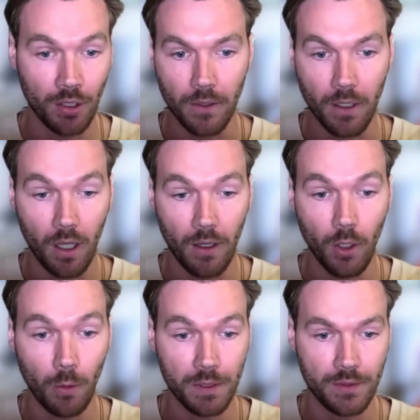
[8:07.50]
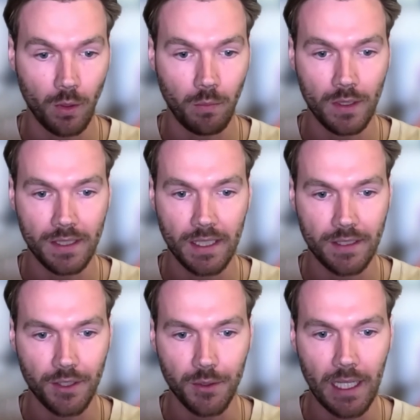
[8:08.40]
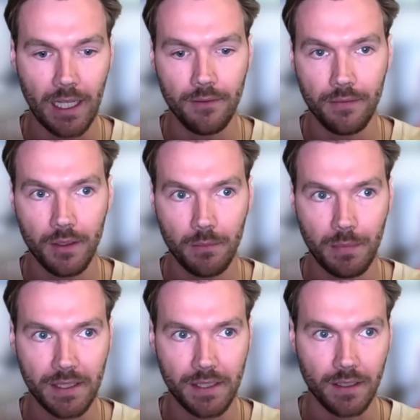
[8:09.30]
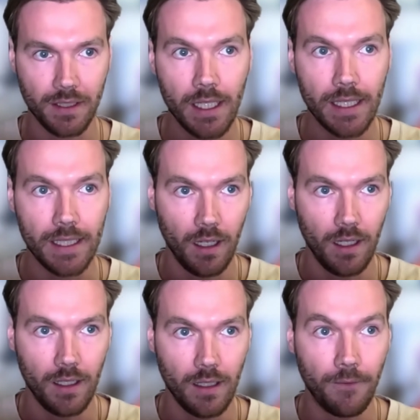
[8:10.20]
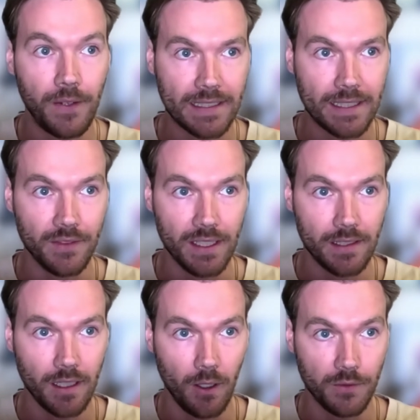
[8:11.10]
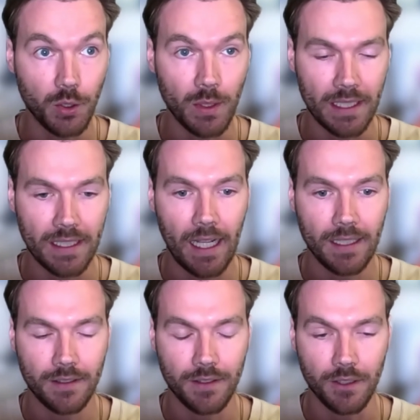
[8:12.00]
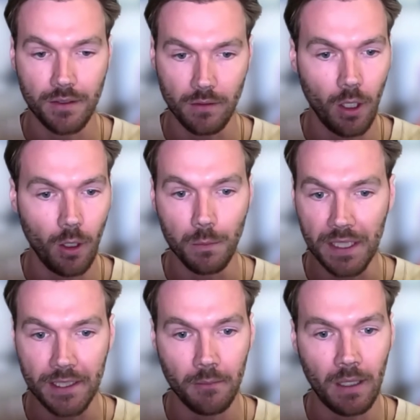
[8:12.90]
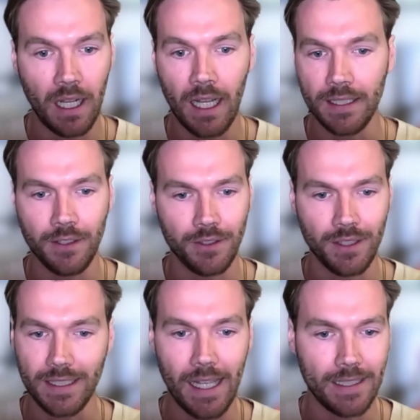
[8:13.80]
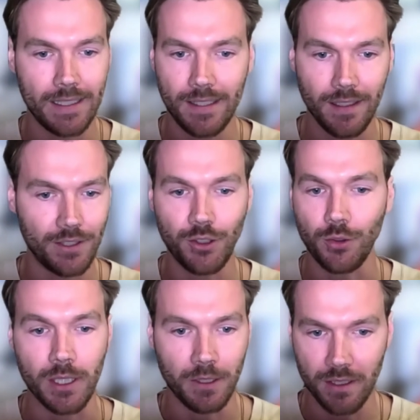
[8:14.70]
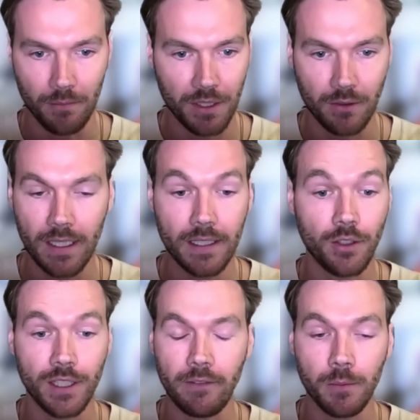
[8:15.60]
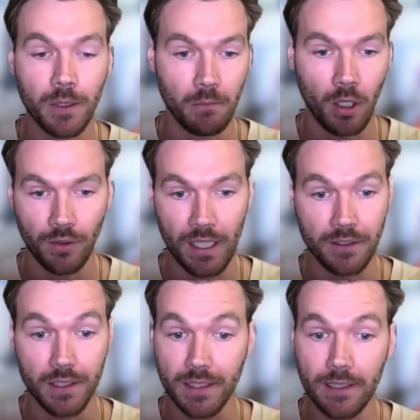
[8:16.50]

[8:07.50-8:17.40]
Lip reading: of Opus 4.6. So you have basically its effectiveness of doing a task. There's low, medium, high, and then there's like X extreme or something, right? It turned everybody's model down to default